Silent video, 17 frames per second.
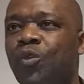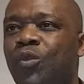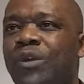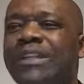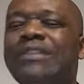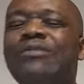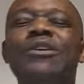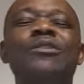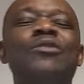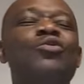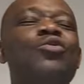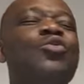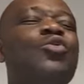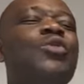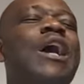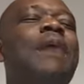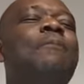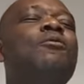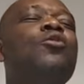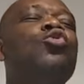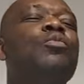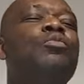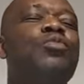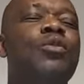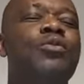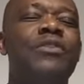we we will help you to
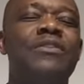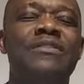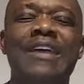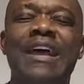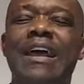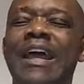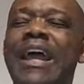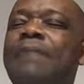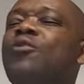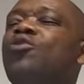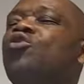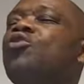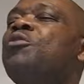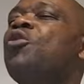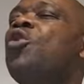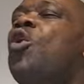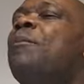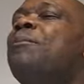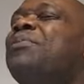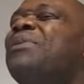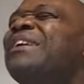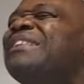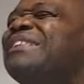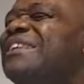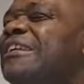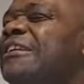prophesy, help you to be
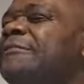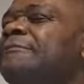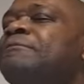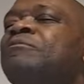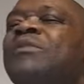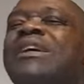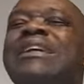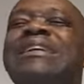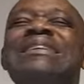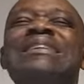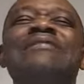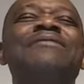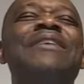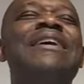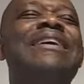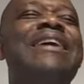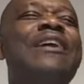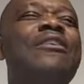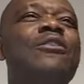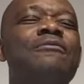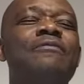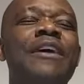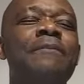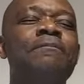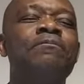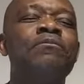operating in different kind of,
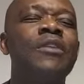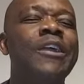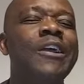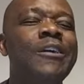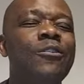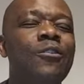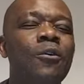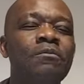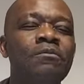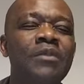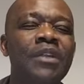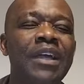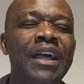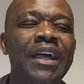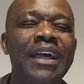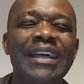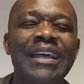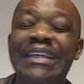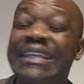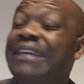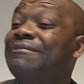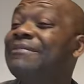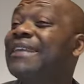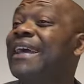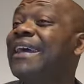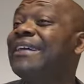um, you know, uh, uh,
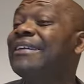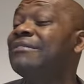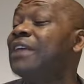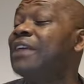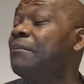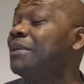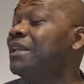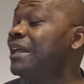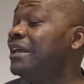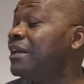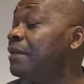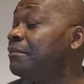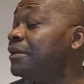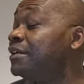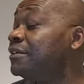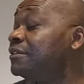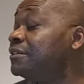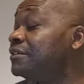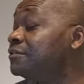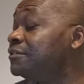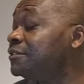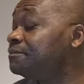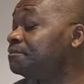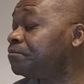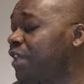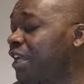gifted, I mean,
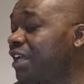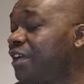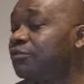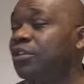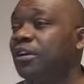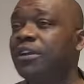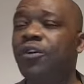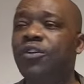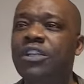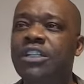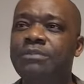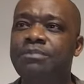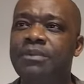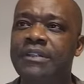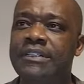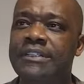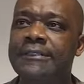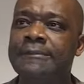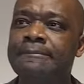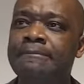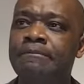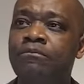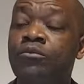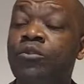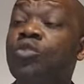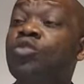um, the gift of the Holy Spirit.
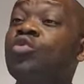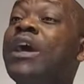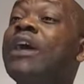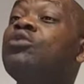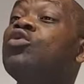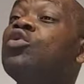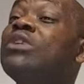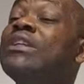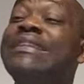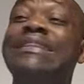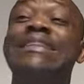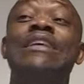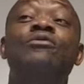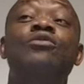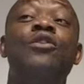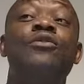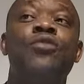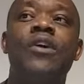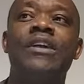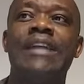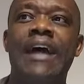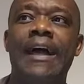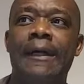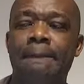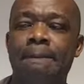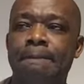In order to deceive you
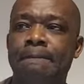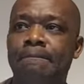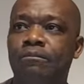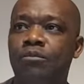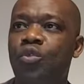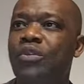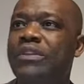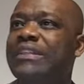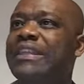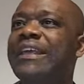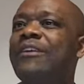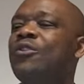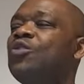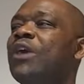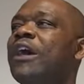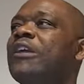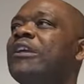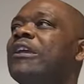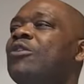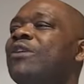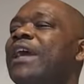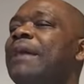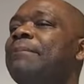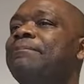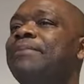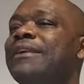further, you think you are in the
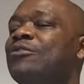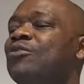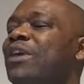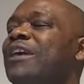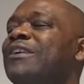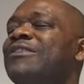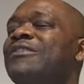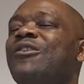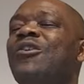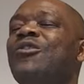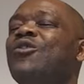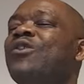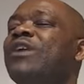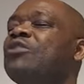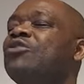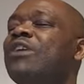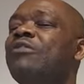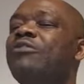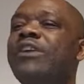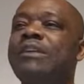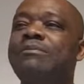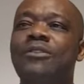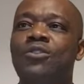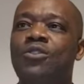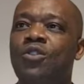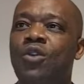right place, whereas you don't know that you have already
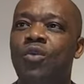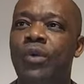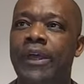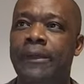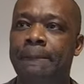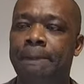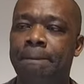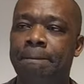missed your way.